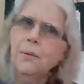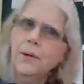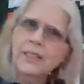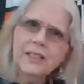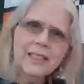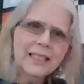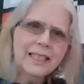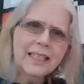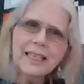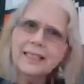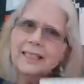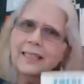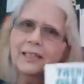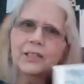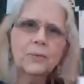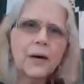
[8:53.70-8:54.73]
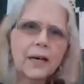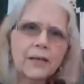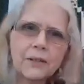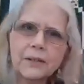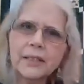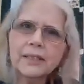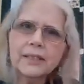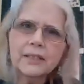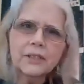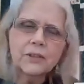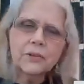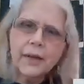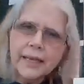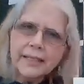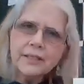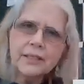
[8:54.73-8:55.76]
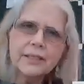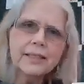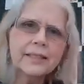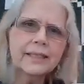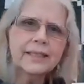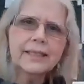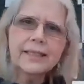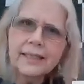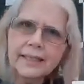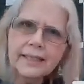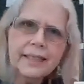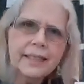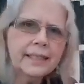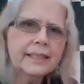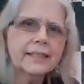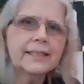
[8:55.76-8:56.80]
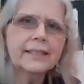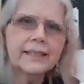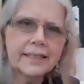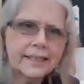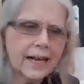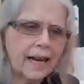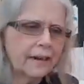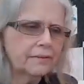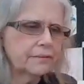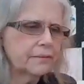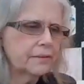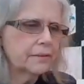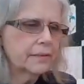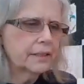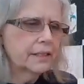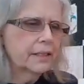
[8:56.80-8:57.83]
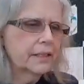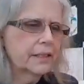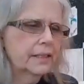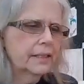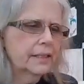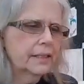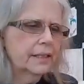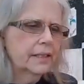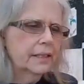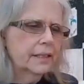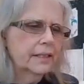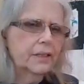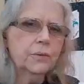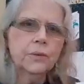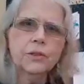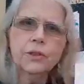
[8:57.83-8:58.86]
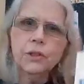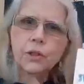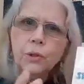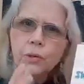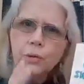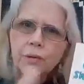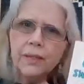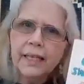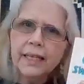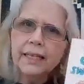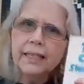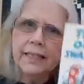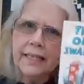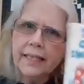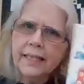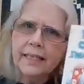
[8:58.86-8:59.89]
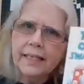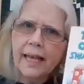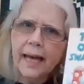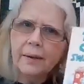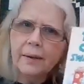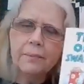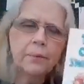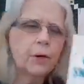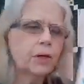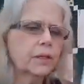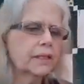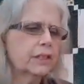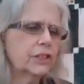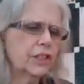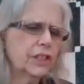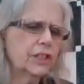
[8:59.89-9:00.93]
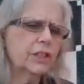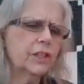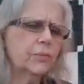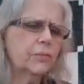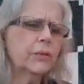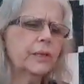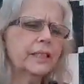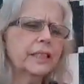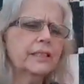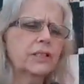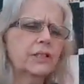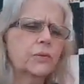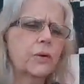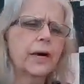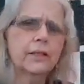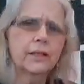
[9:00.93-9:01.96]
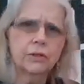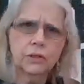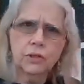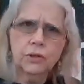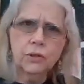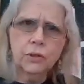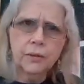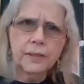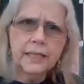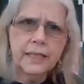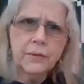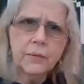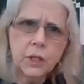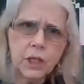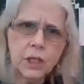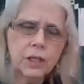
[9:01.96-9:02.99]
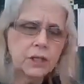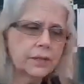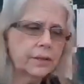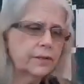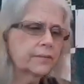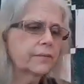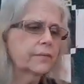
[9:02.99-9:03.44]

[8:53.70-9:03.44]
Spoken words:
Boy, she likes to swallow the strangest, silliest stuff. There were 2 things in that book that she could really swallow. Do you know what they were?